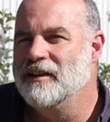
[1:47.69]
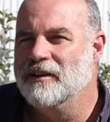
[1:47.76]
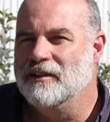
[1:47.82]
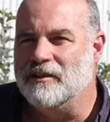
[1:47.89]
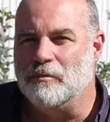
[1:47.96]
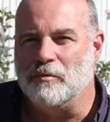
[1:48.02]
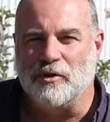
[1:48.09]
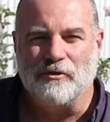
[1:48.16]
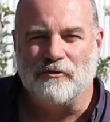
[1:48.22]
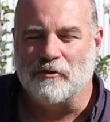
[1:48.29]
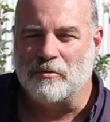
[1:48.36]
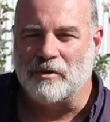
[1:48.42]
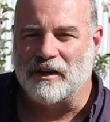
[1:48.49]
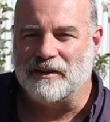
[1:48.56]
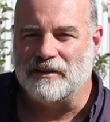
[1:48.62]
It's a beautiful
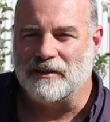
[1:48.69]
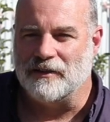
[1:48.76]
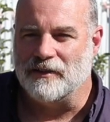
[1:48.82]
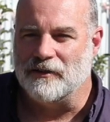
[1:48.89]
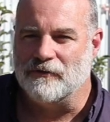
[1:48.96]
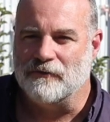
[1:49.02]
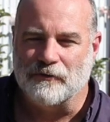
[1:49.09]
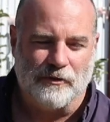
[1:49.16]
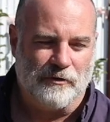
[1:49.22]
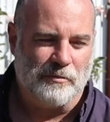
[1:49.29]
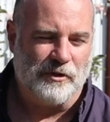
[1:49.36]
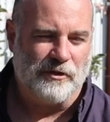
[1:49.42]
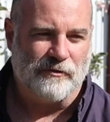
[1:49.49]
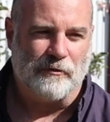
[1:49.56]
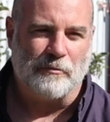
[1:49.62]
place to live, full of
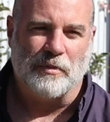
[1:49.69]
beautiful